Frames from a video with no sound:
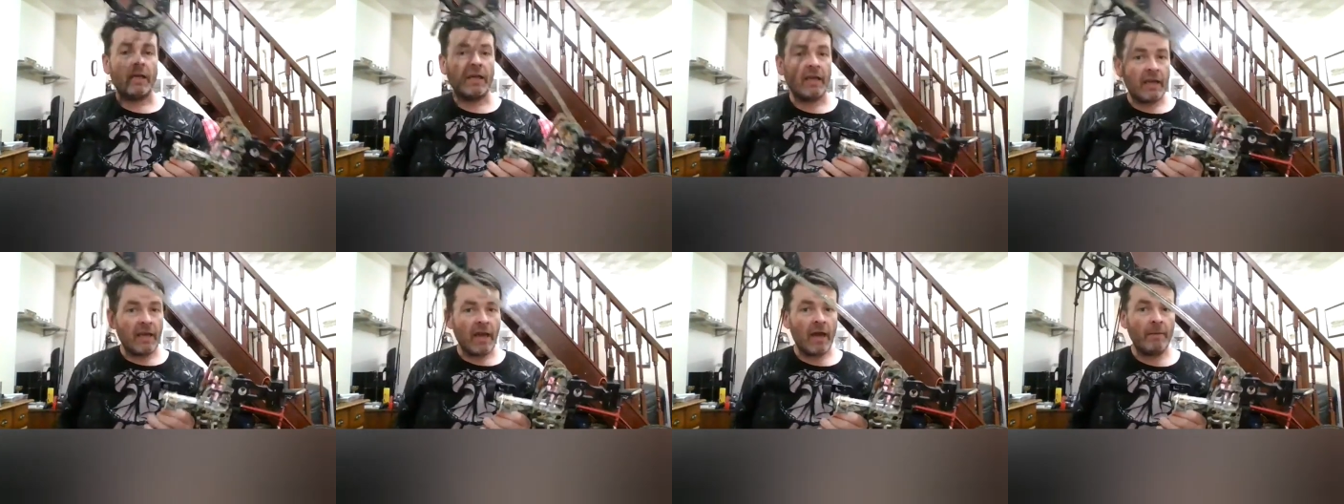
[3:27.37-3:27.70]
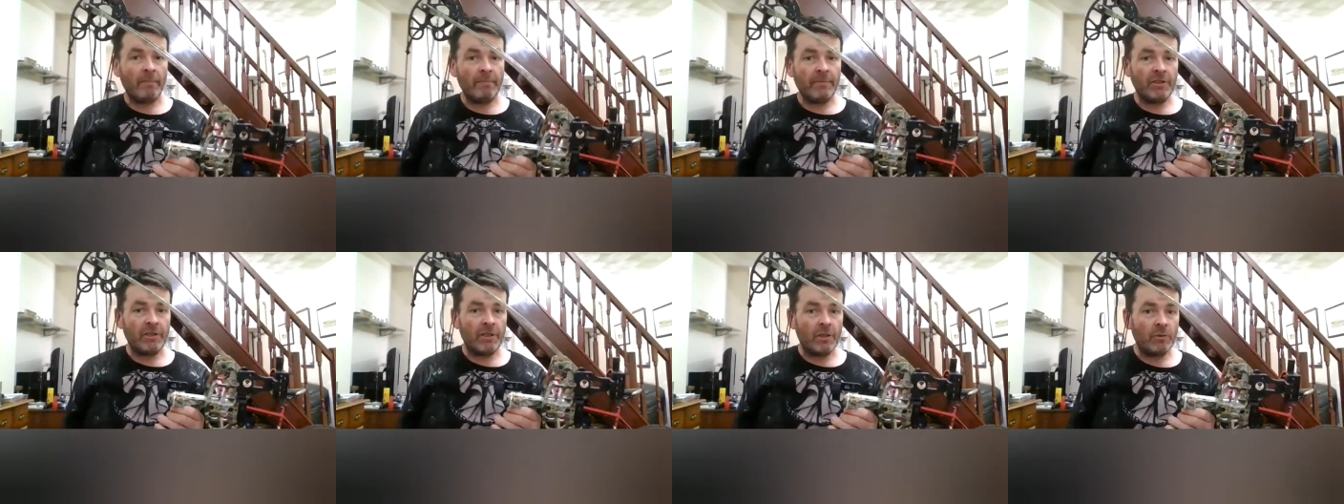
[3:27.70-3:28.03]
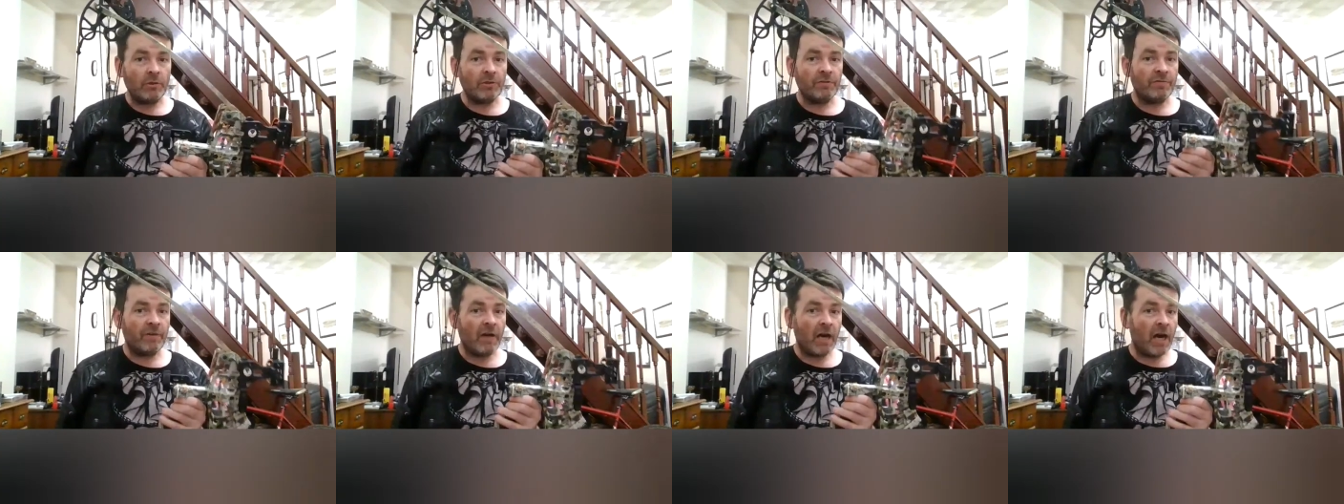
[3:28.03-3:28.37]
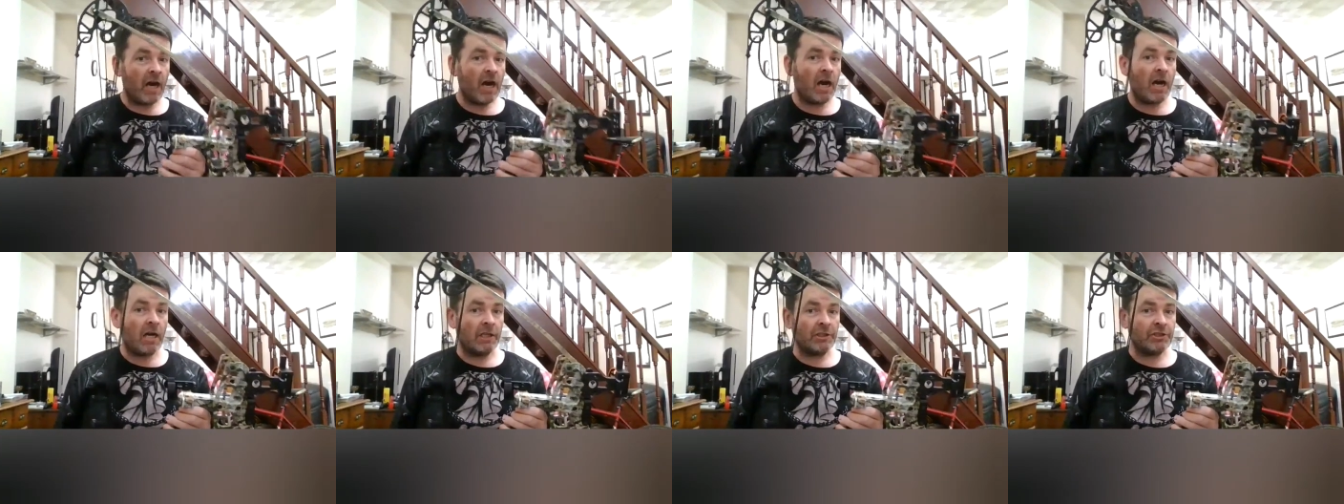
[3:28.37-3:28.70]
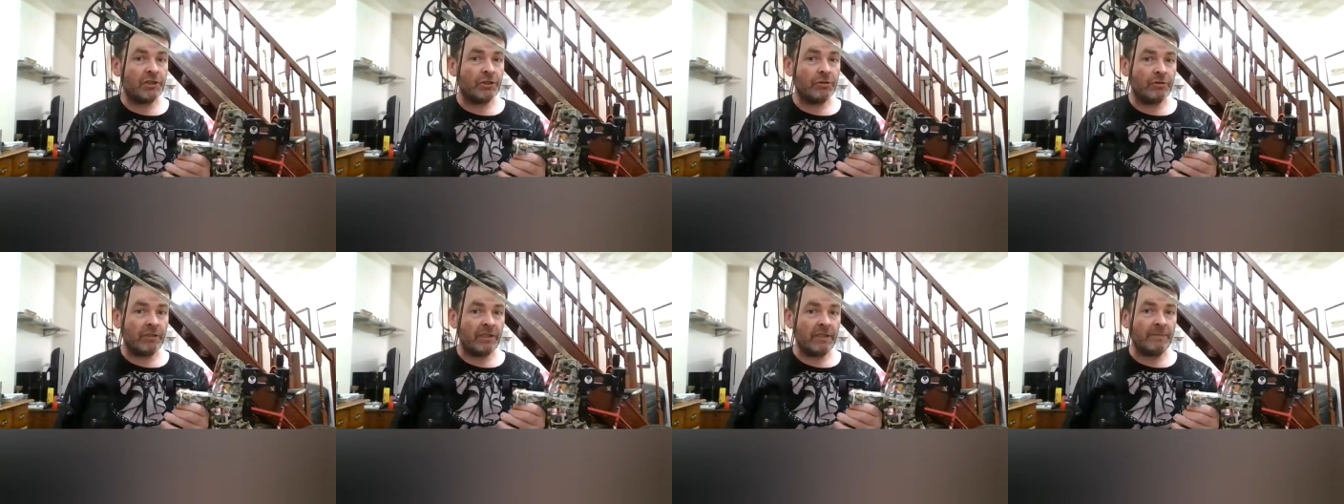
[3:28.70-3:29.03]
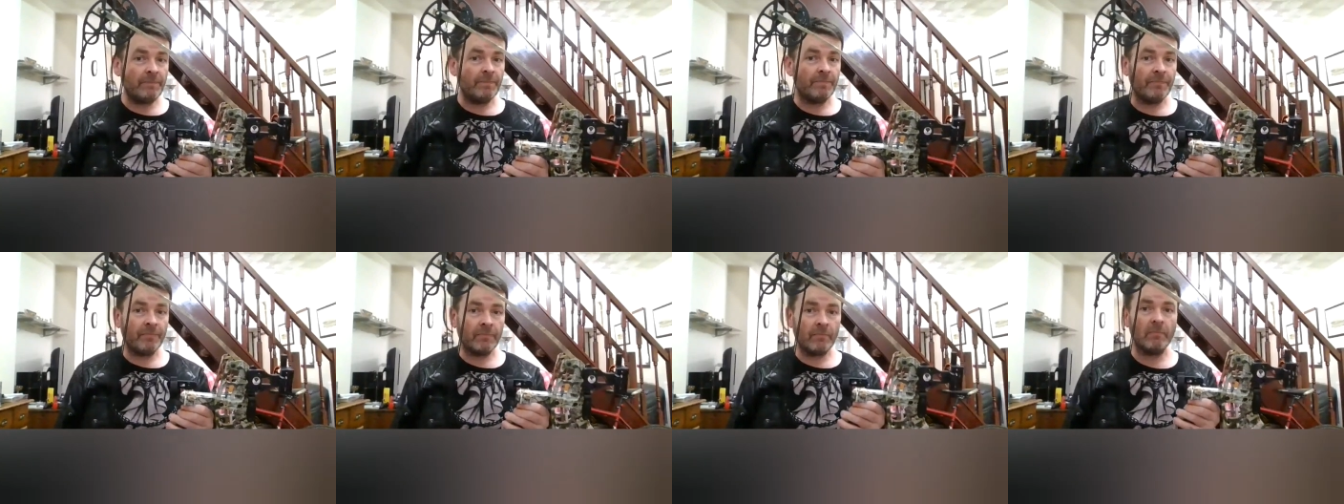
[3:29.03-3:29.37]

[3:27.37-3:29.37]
Can be used for archery